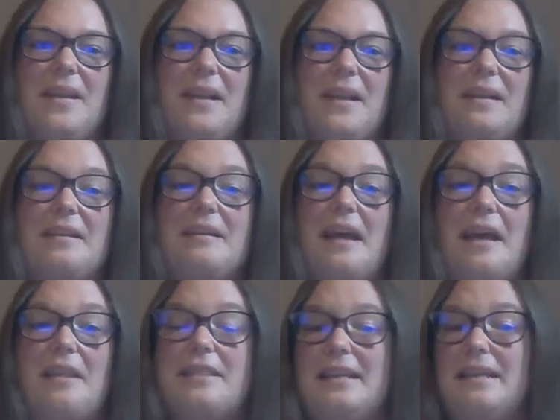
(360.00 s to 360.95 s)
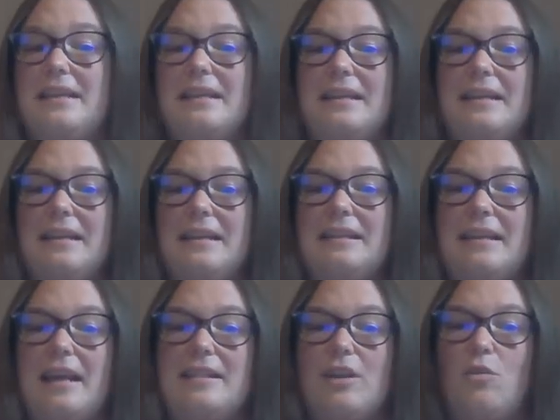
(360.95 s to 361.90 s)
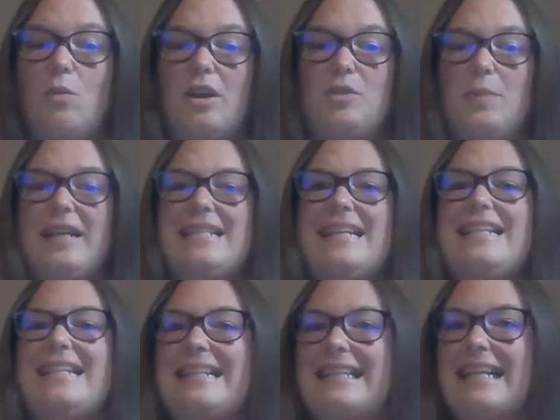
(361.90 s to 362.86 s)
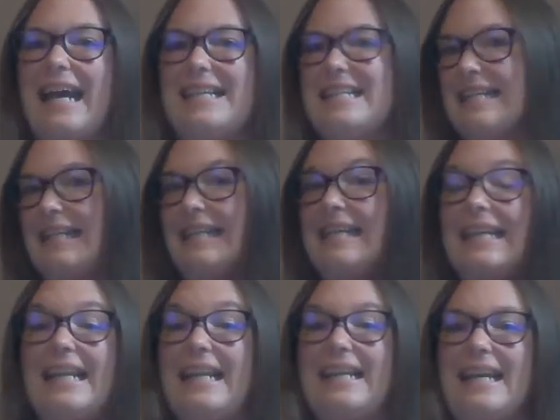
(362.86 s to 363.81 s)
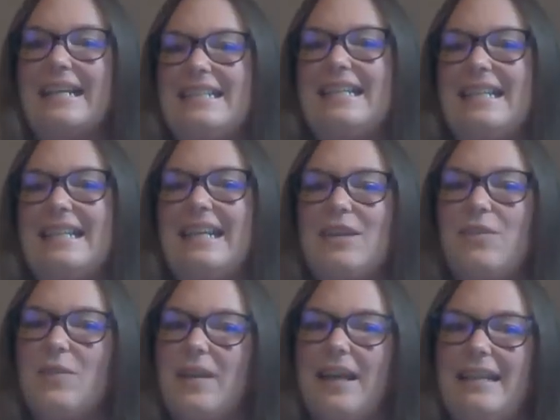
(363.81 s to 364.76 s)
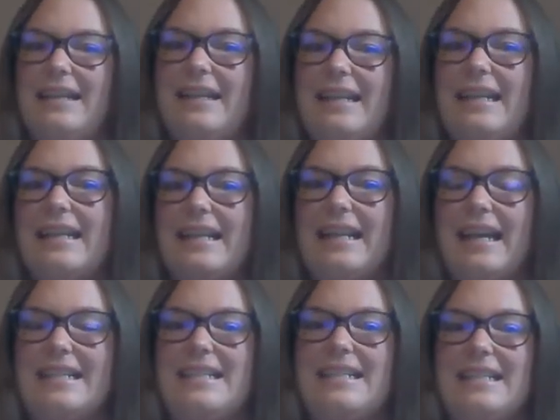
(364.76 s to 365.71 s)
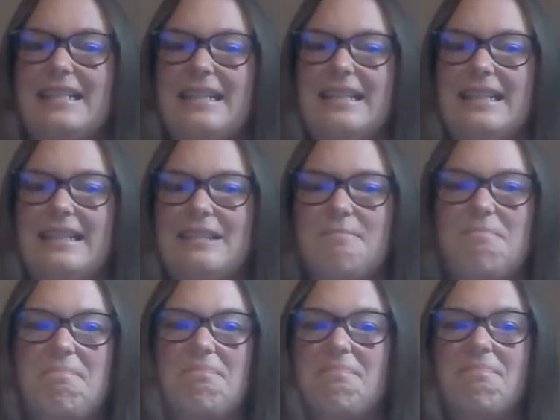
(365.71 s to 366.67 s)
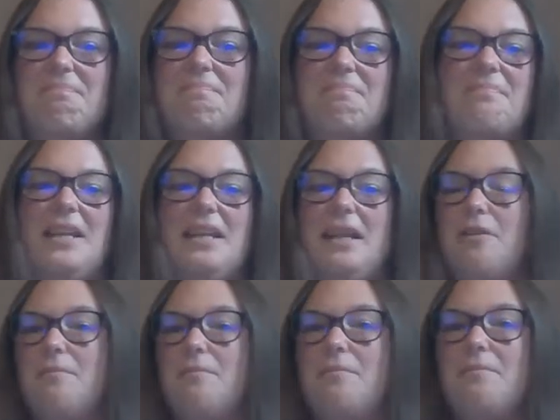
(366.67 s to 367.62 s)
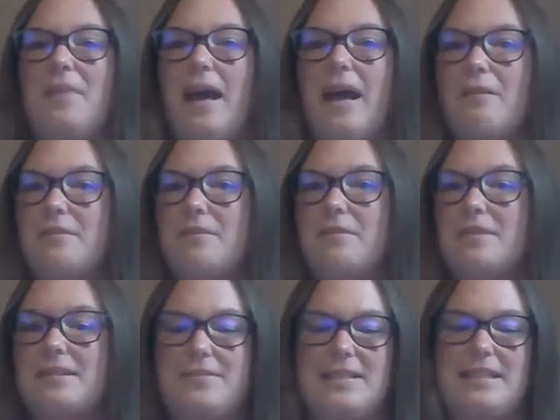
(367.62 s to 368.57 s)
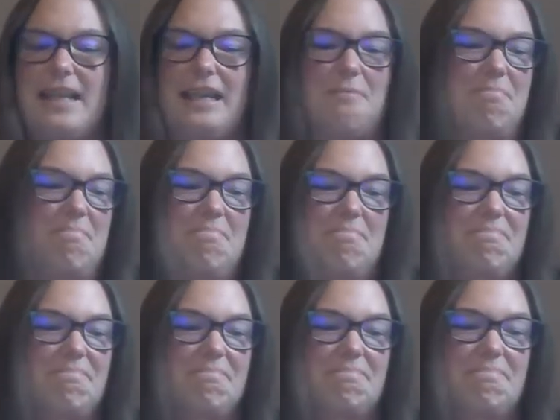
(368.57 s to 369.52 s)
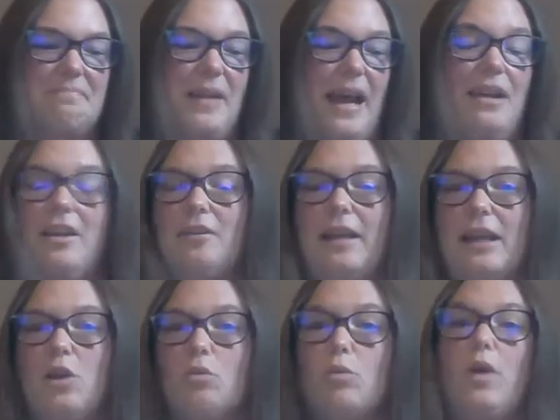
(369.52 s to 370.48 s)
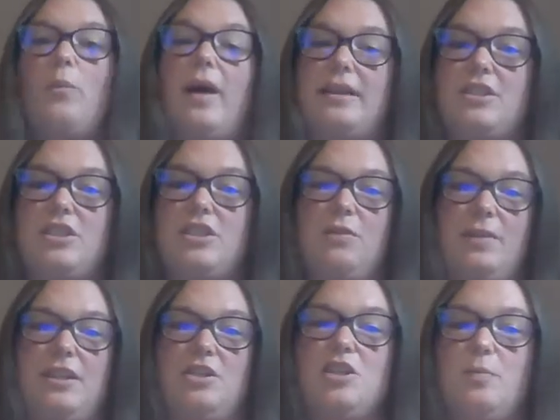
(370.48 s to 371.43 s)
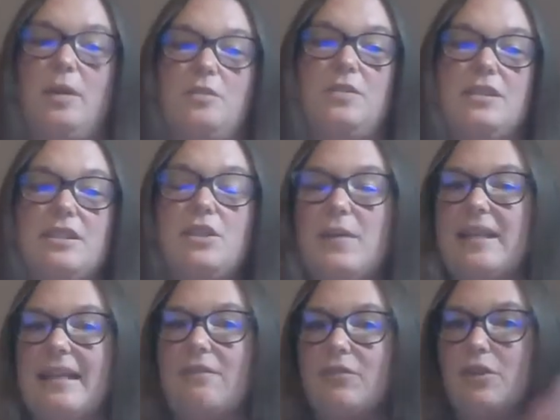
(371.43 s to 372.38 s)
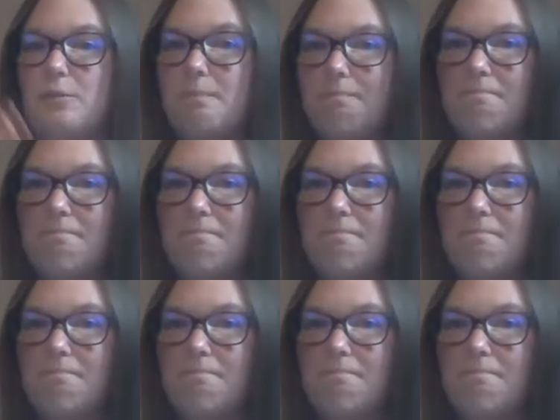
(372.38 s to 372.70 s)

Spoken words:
nothing worked because I didn't get it. I didn't get what I needed. I didn't, it was like, I don't know, like a robot just doing what they're supposed to do. It never